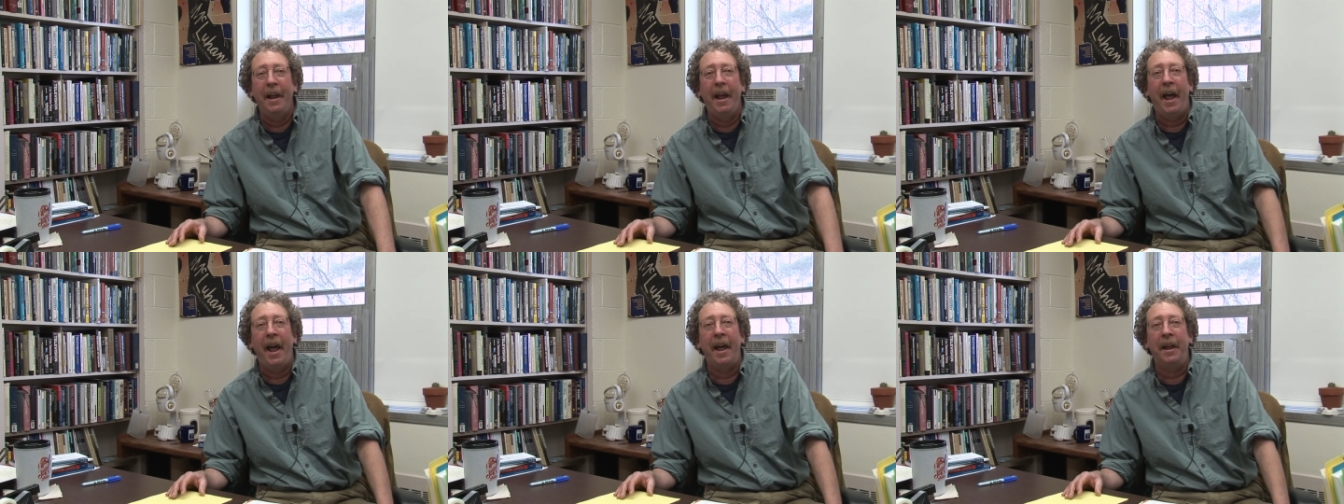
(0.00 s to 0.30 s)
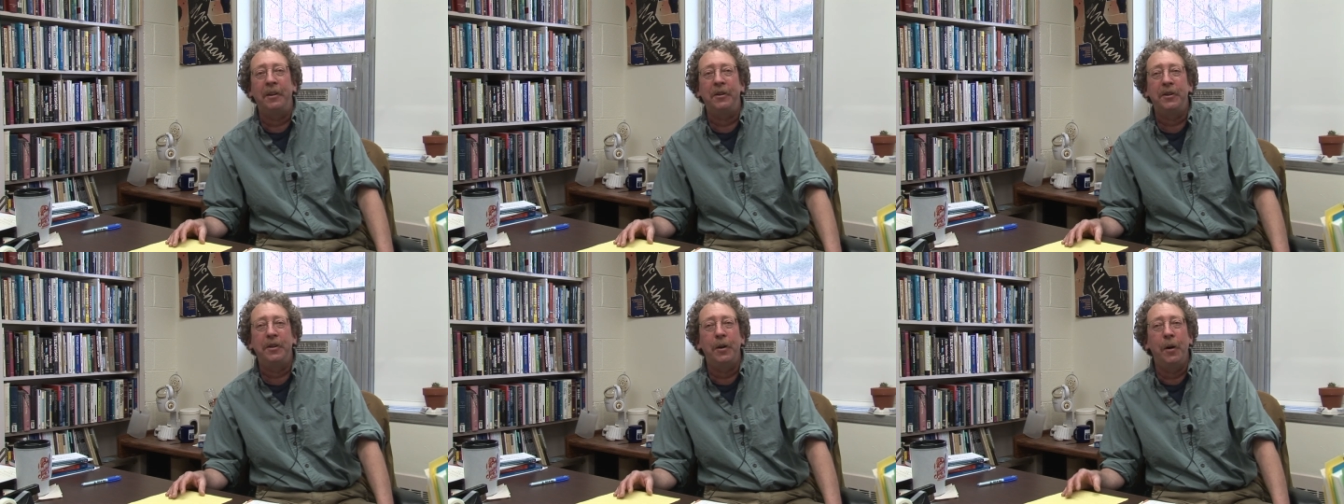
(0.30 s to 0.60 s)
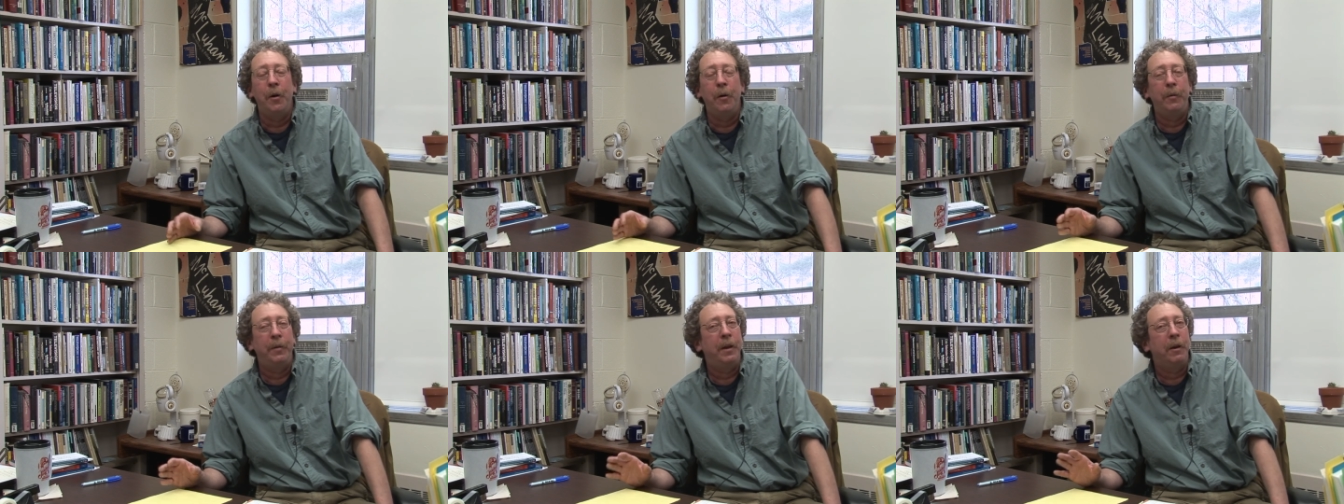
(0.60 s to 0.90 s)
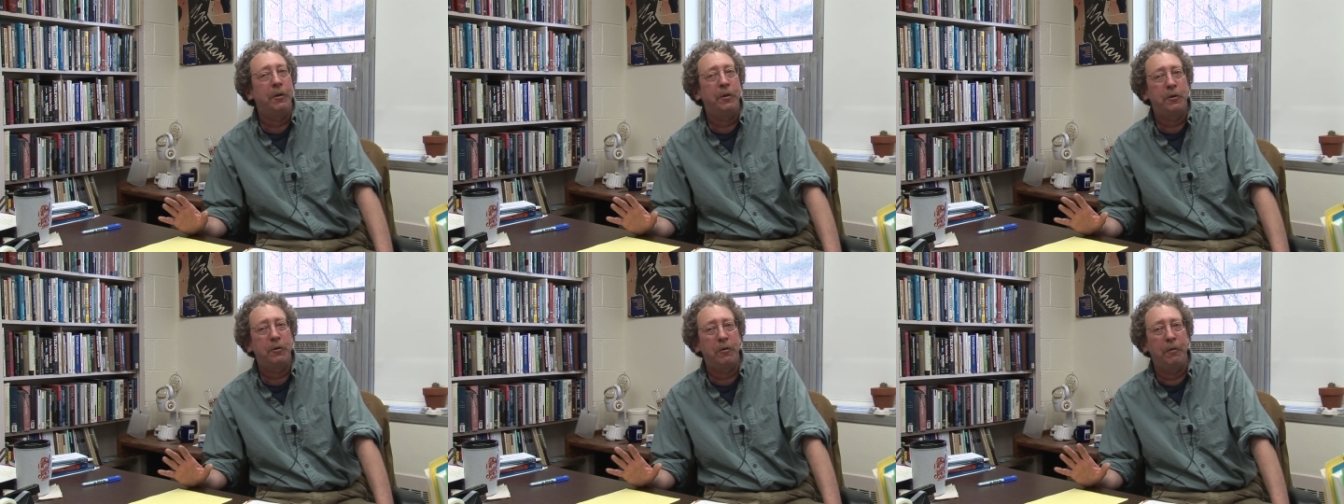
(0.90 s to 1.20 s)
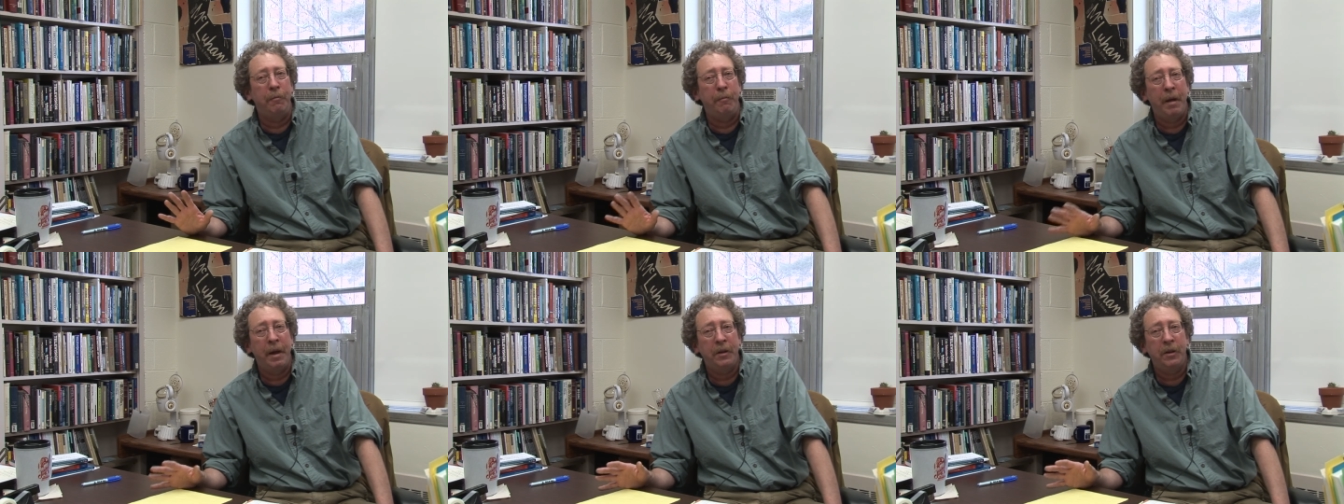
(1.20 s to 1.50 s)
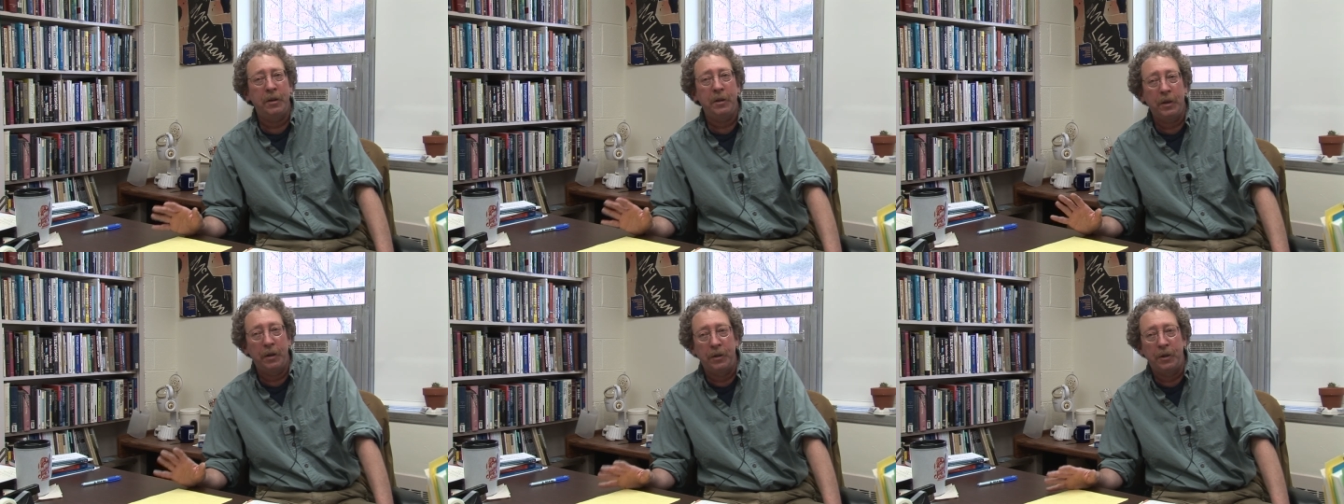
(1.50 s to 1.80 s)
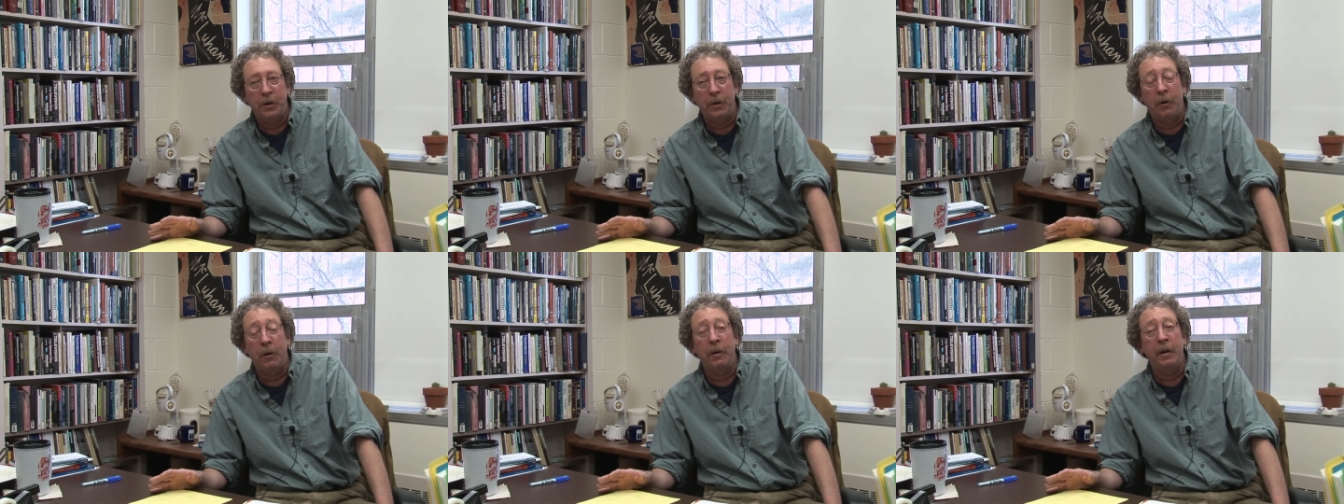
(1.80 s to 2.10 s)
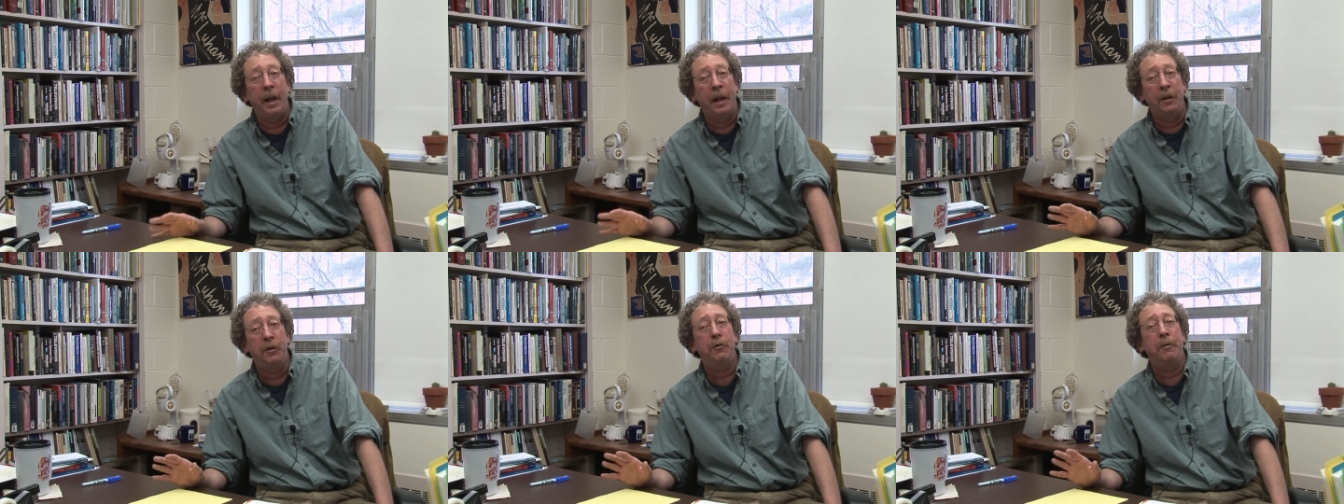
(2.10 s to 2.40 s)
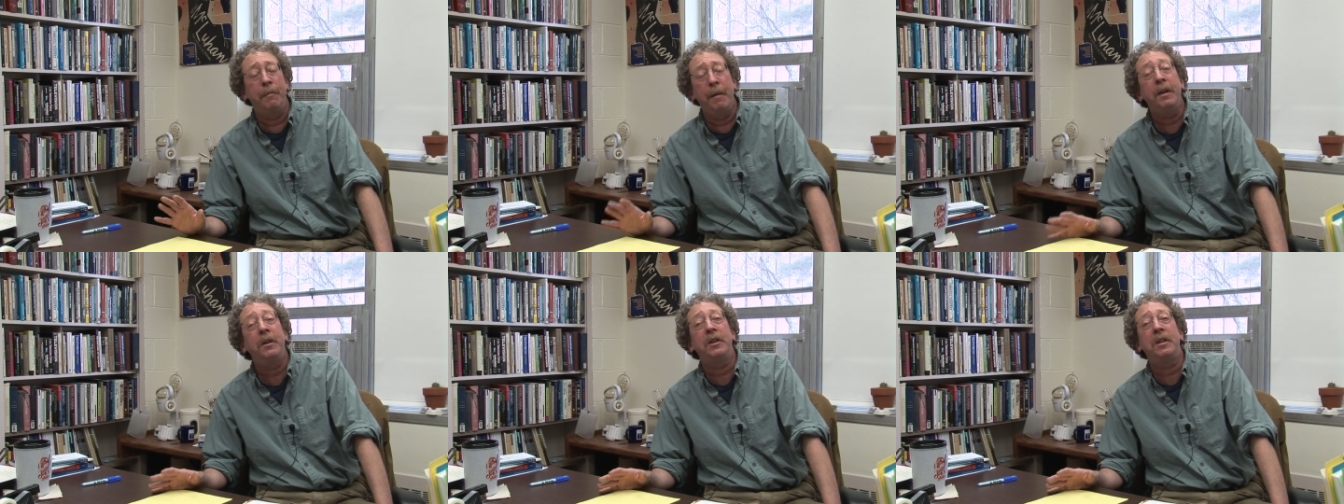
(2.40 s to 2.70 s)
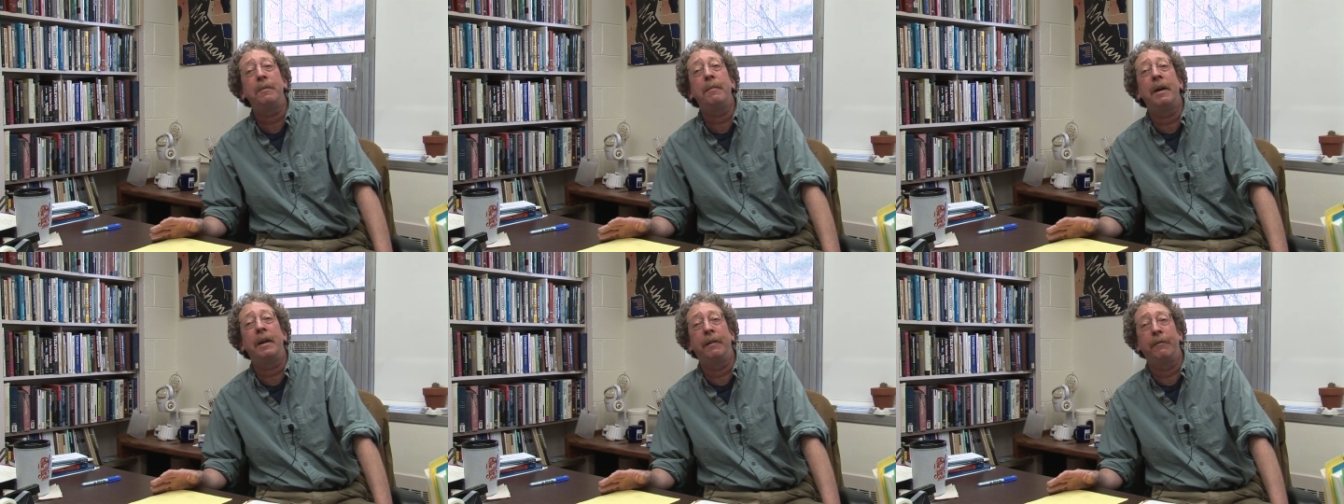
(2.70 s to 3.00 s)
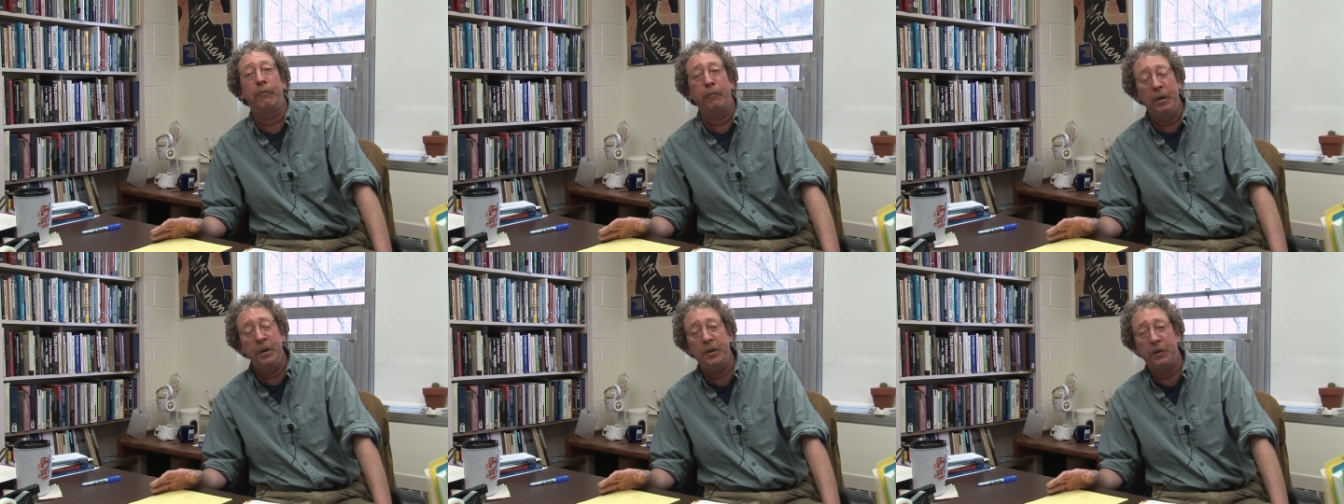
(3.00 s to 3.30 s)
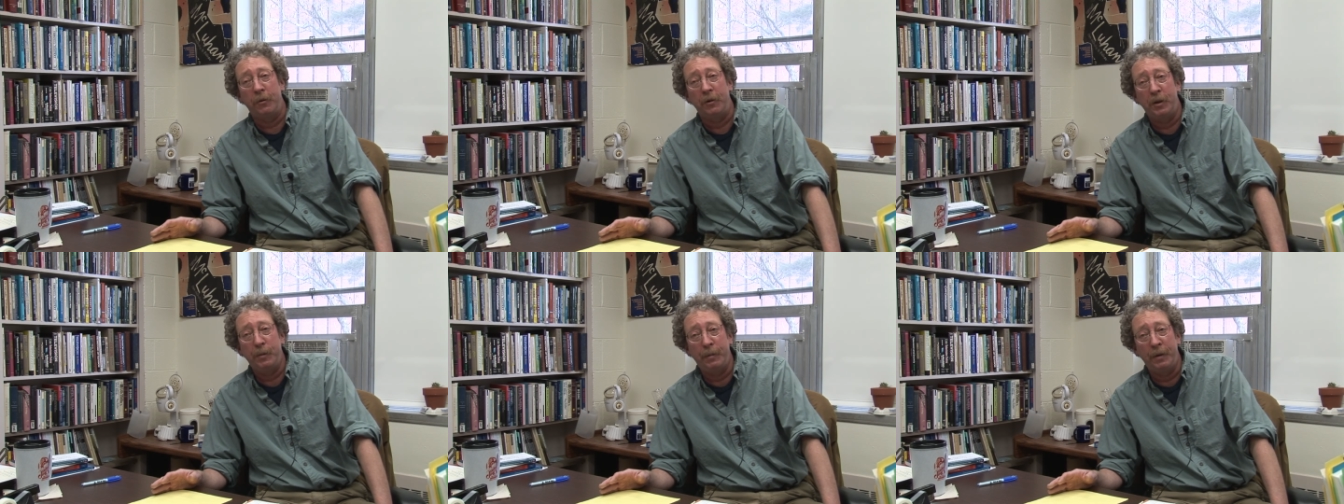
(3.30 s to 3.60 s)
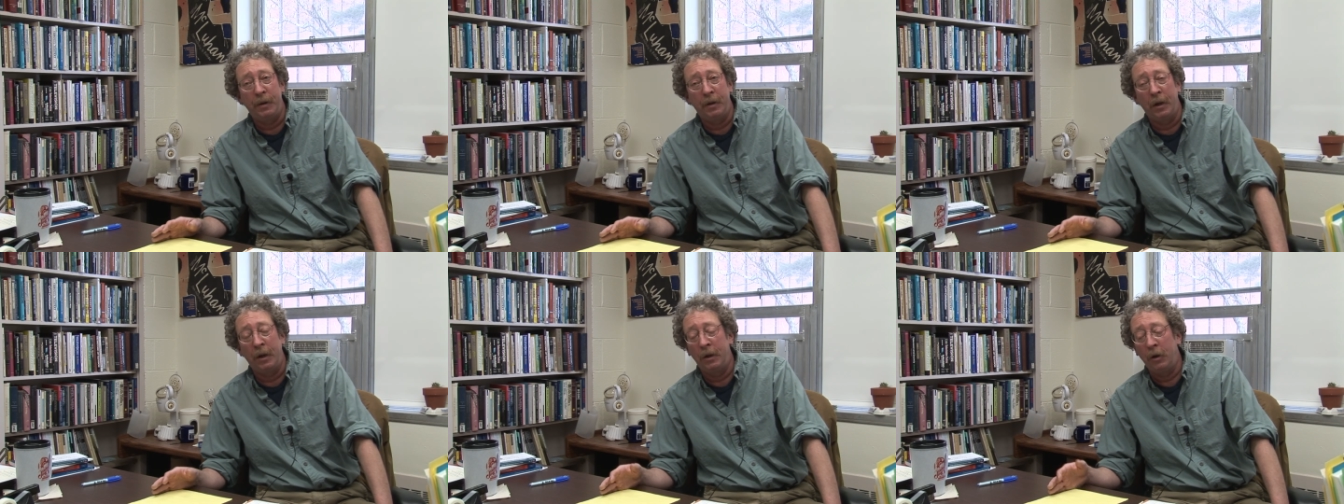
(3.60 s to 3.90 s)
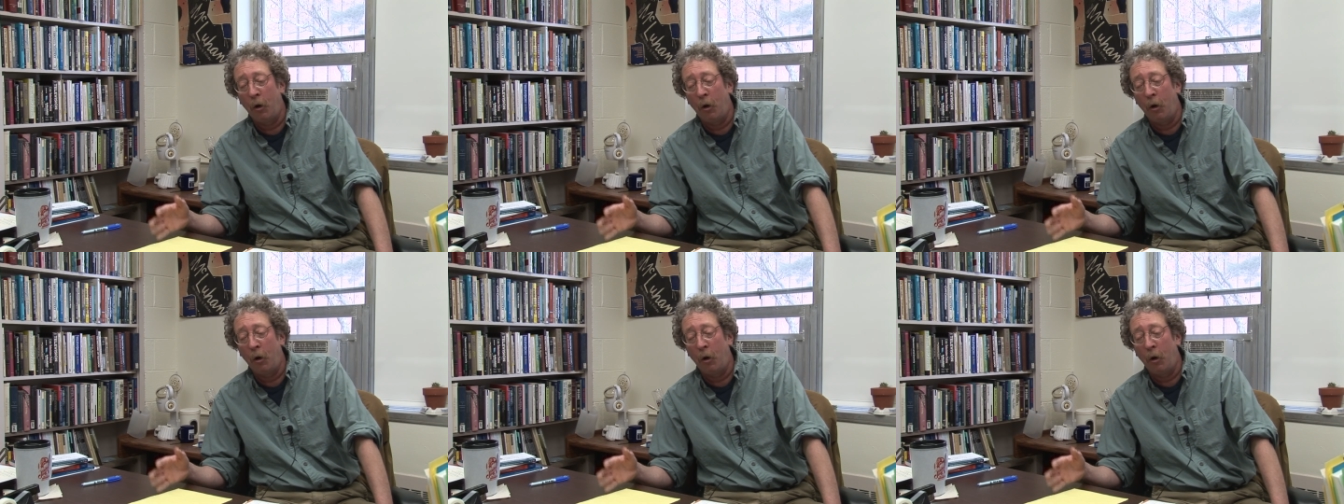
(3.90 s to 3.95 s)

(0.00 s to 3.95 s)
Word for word: And so there's tremendous concern and tremendous amount of research been done